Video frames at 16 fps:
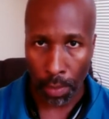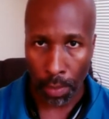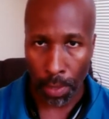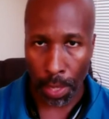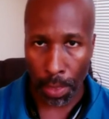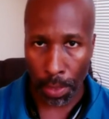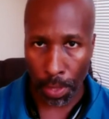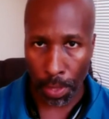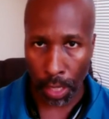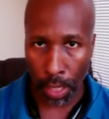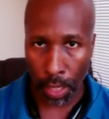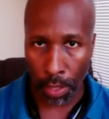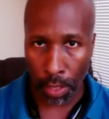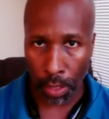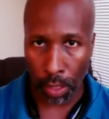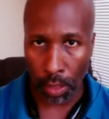The other thing that
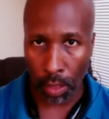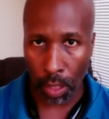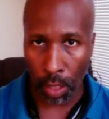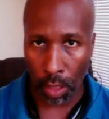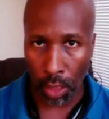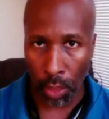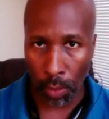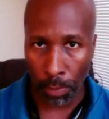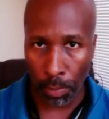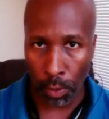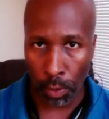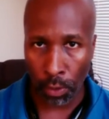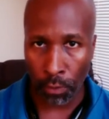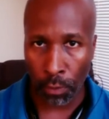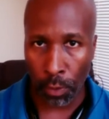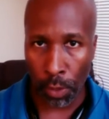I think that's also
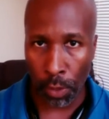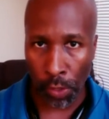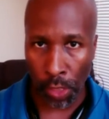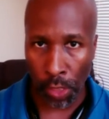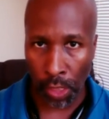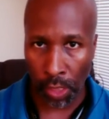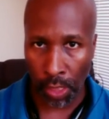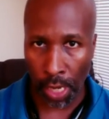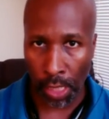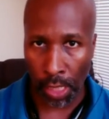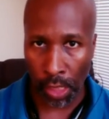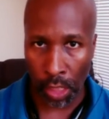important for your success